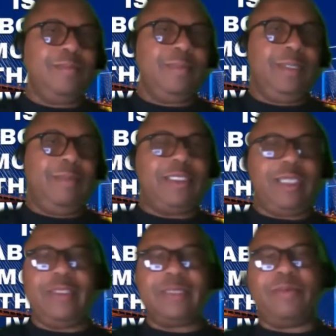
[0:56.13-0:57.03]
Let me share
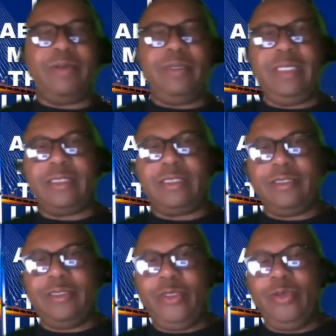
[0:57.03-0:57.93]
this
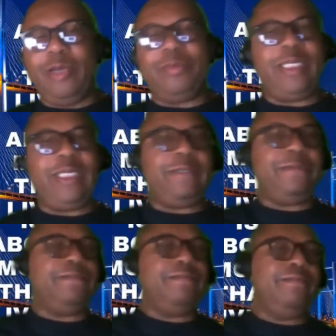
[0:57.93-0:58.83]
new update,
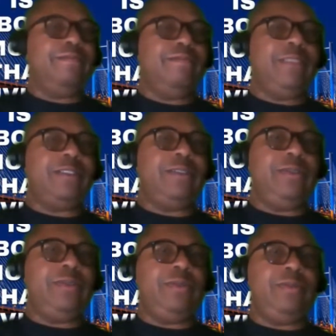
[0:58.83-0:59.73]
this
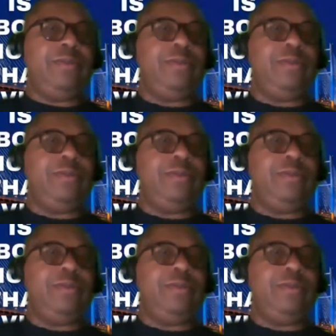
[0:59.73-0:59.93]
new